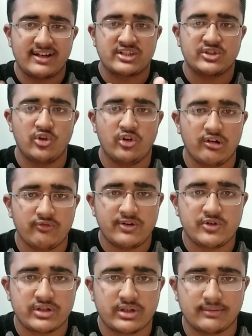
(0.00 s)
There's no
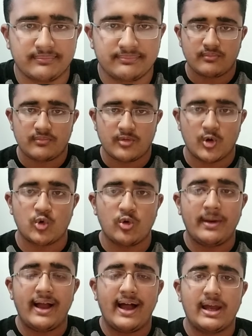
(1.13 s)
confusion.
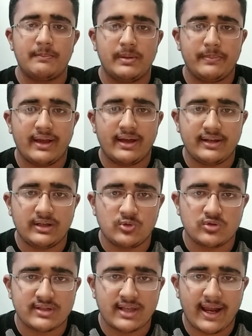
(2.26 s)
Roma are preparing
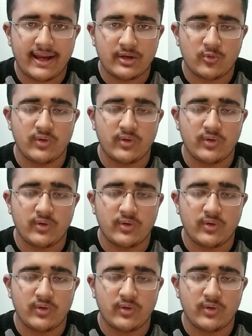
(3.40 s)
to sign